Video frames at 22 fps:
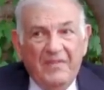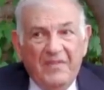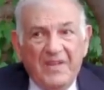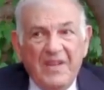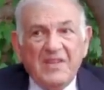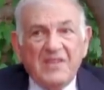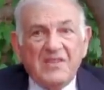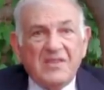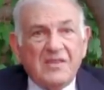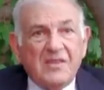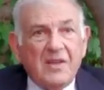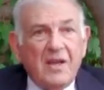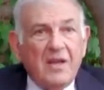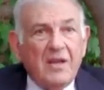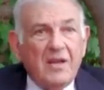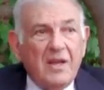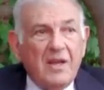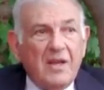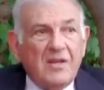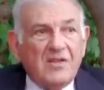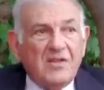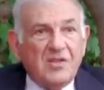these
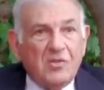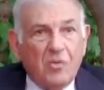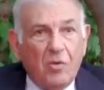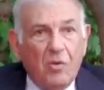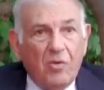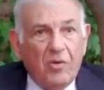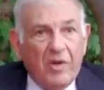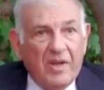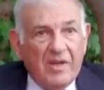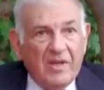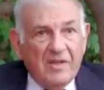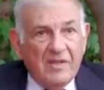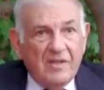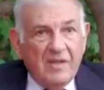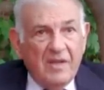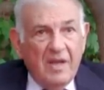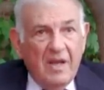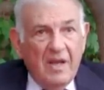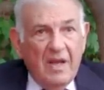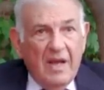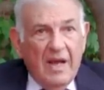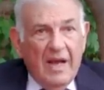stories
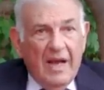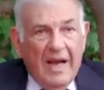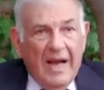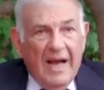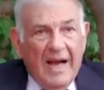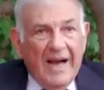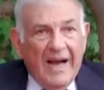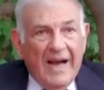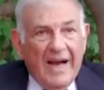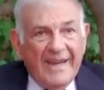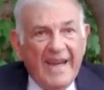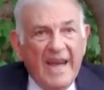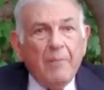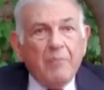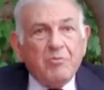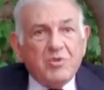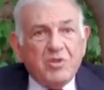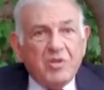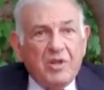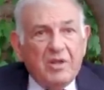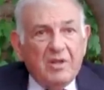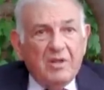are
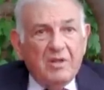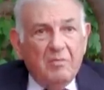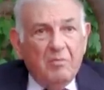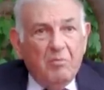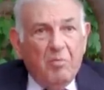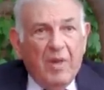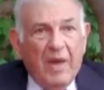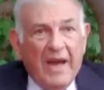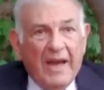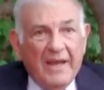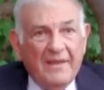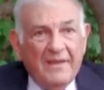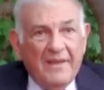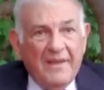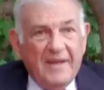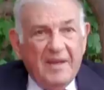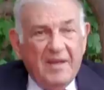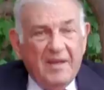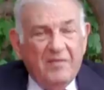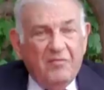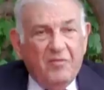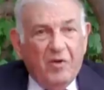captured by
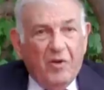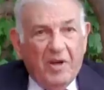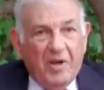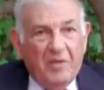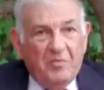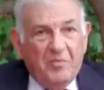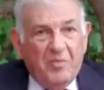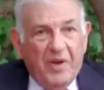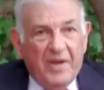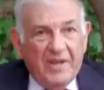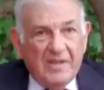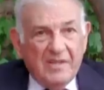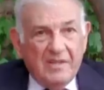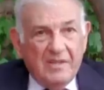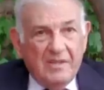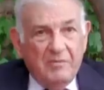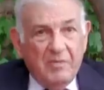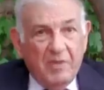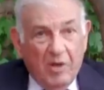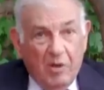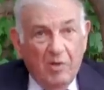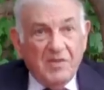the foreign press
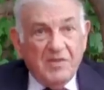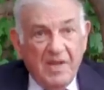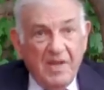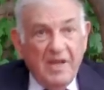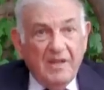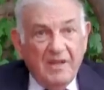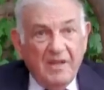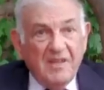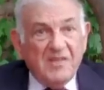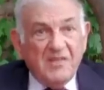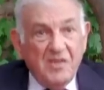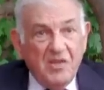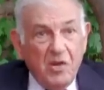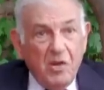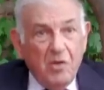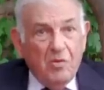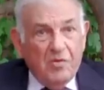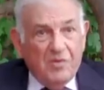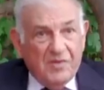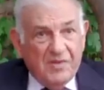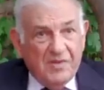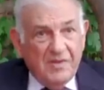because it is
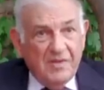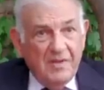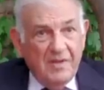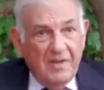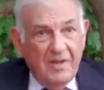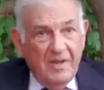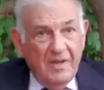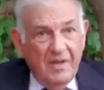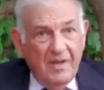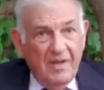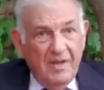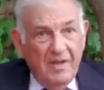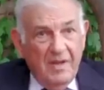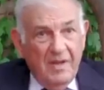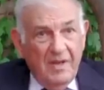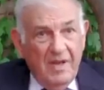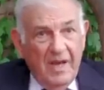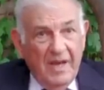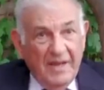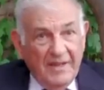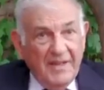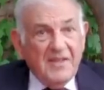news.
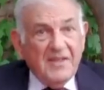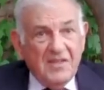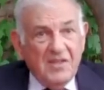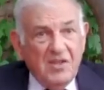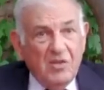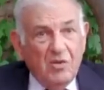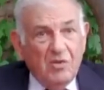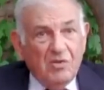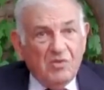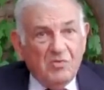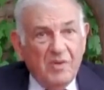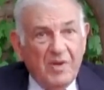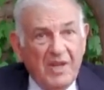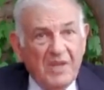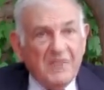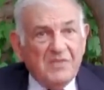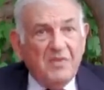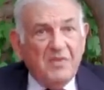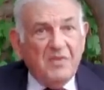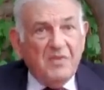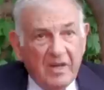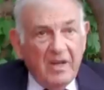It is news. When
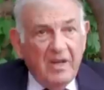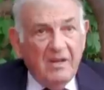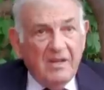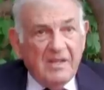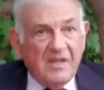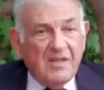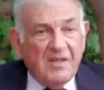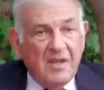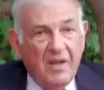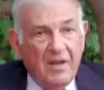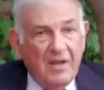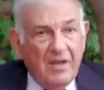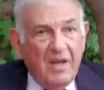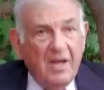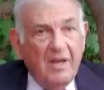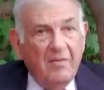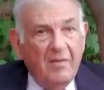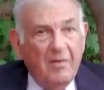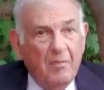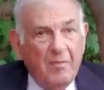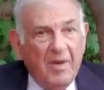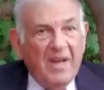Israel kills
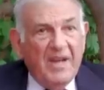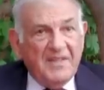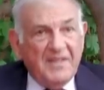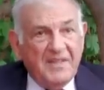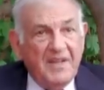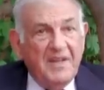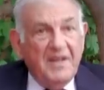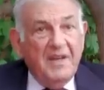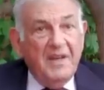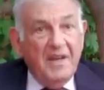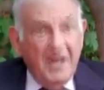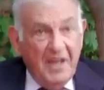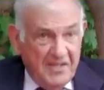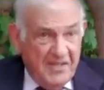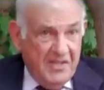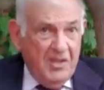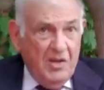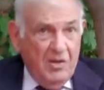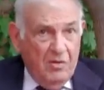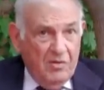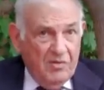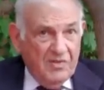a Palestinian, it's
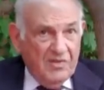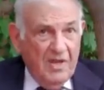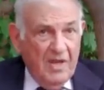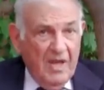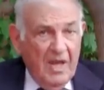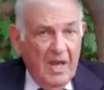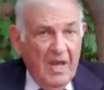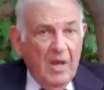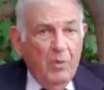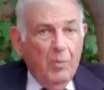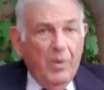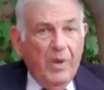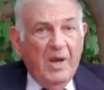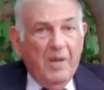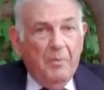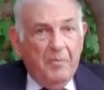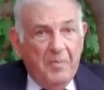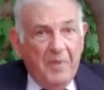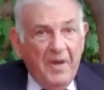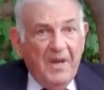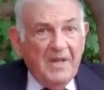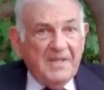news. When a
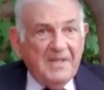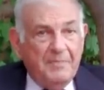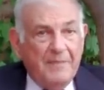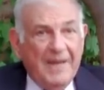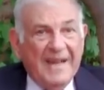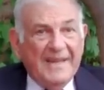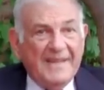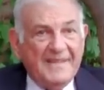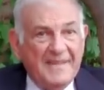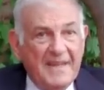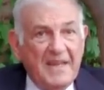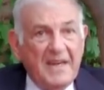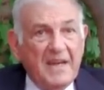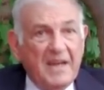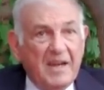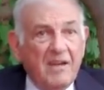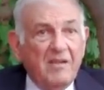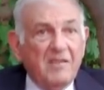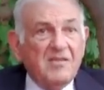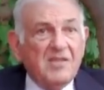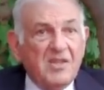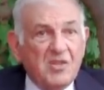Palestinian
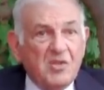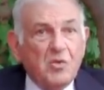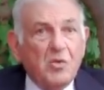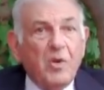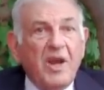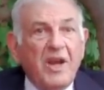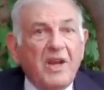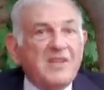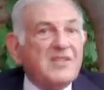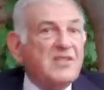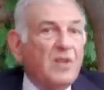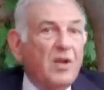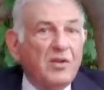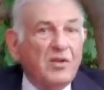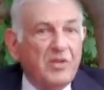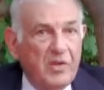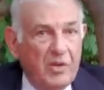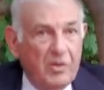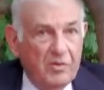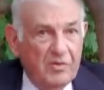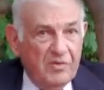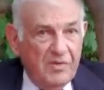kills a Jew, it's not
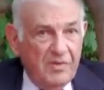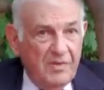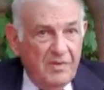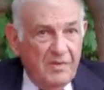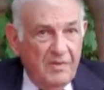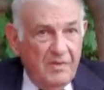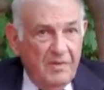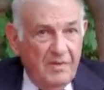news.